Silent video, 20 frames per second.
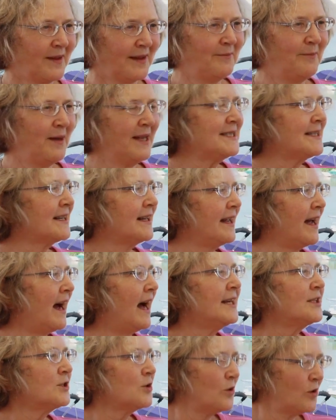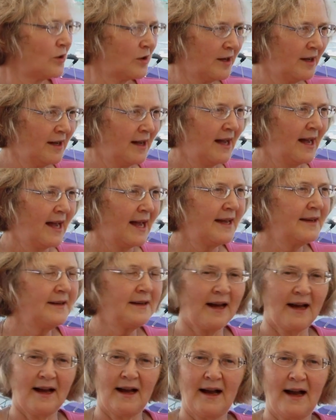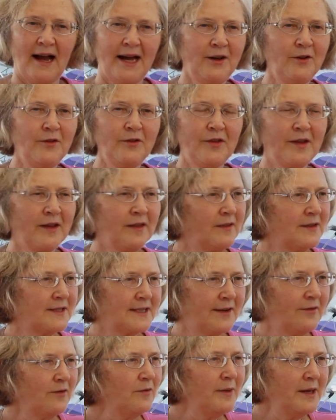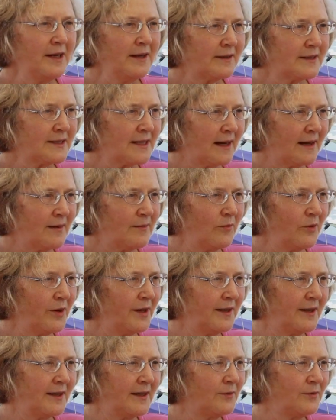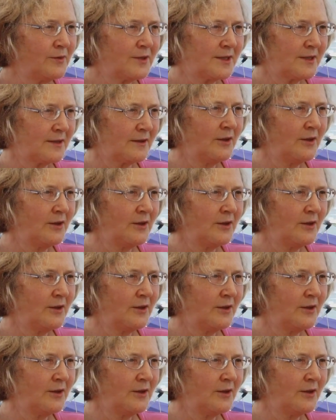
yeah. and basically I talk, and I don't think there's ever been a time when it was,